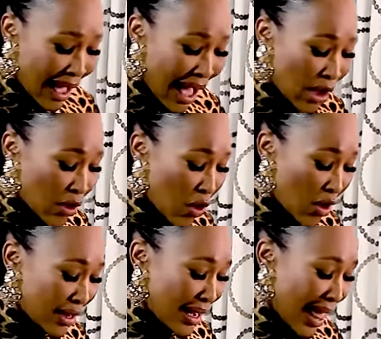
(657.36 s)
I'm
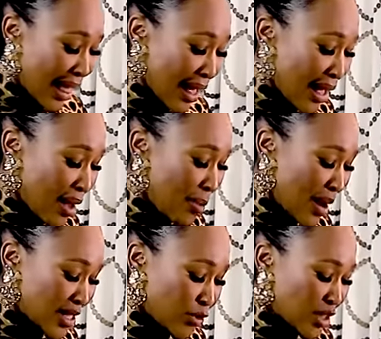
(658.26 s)
Konila.
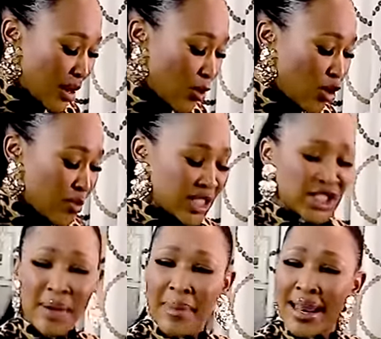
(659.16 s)
Plus, I'm calling Miss
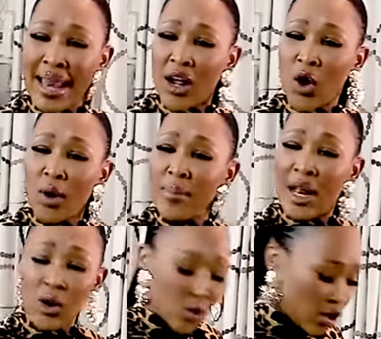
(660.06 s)
German. I
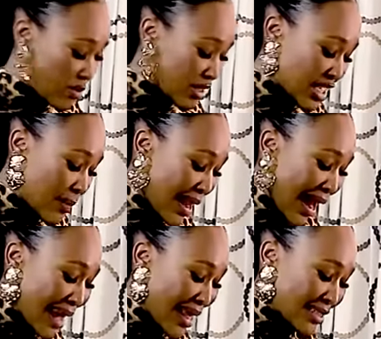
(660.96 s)

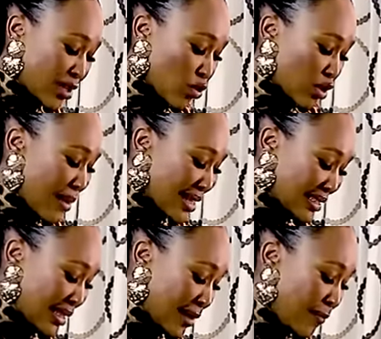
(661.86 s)
understand no good bad
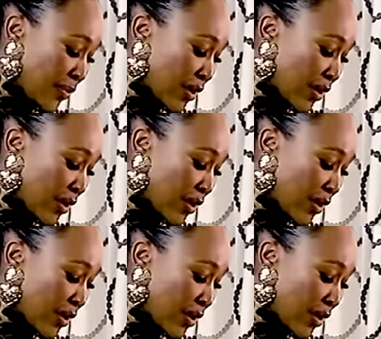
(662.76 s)
thing.